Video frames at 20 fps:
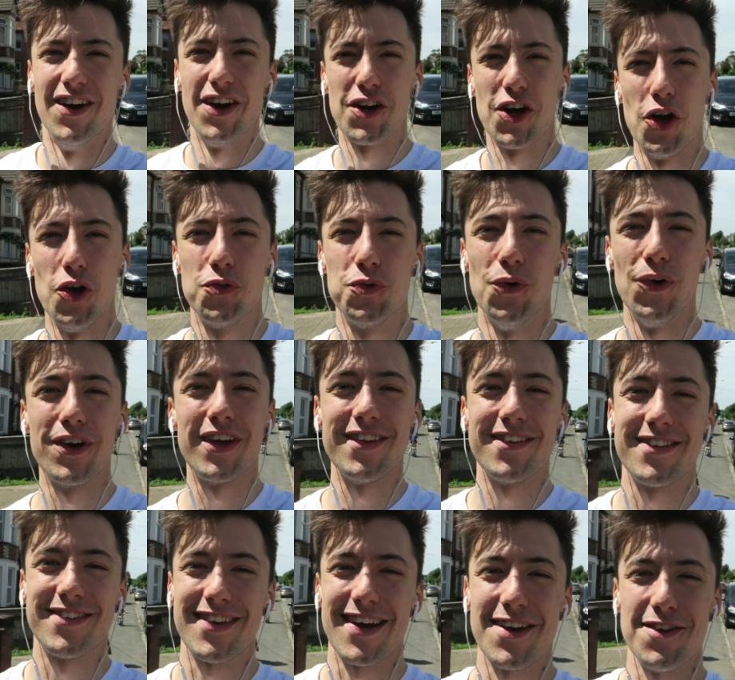Right guys, walking
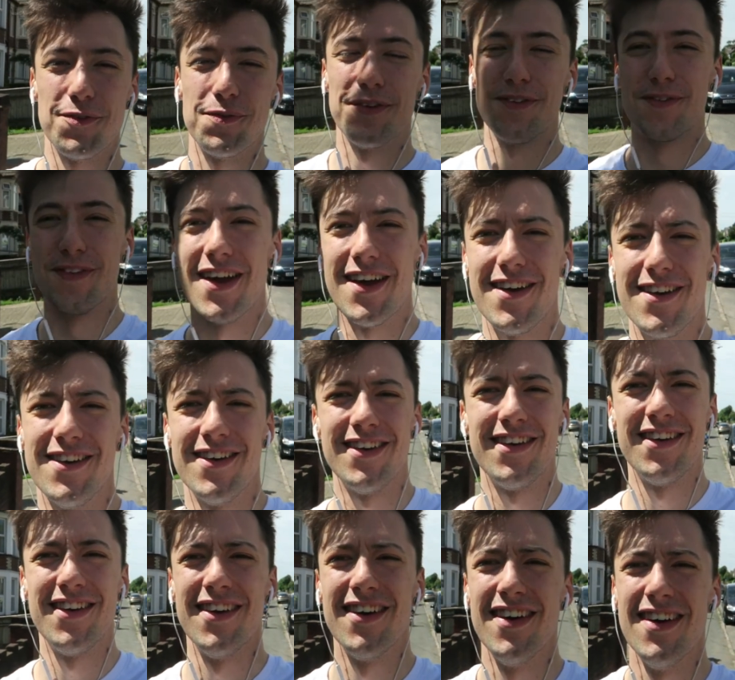to Sainsbury's there.
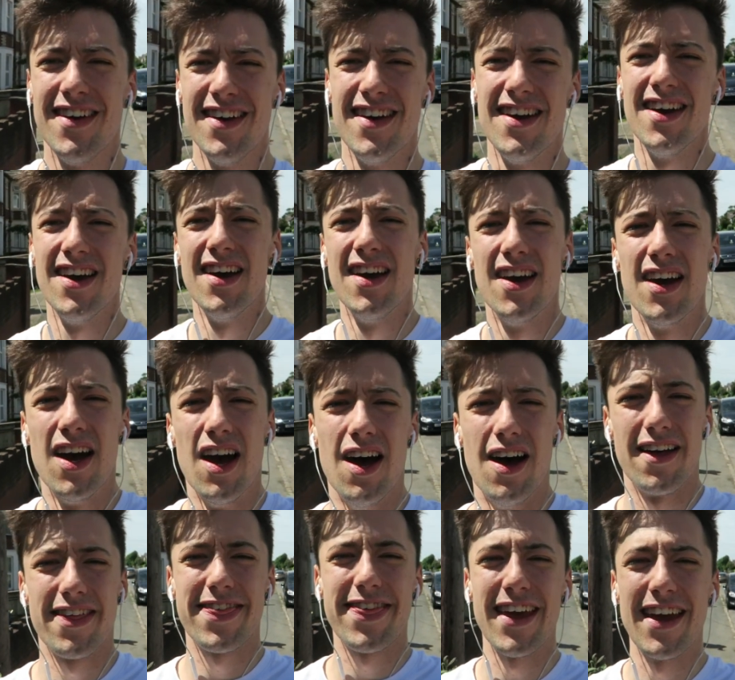
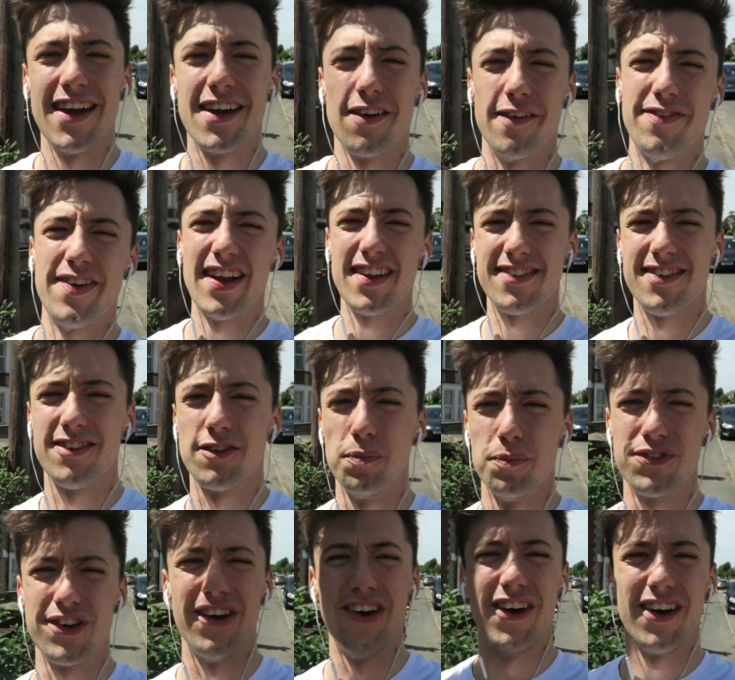I think I fancy some
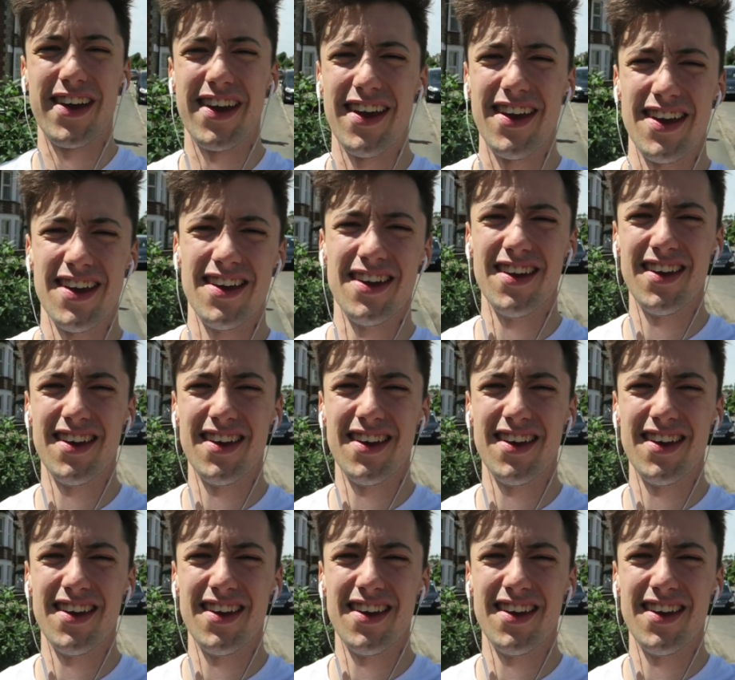turkey.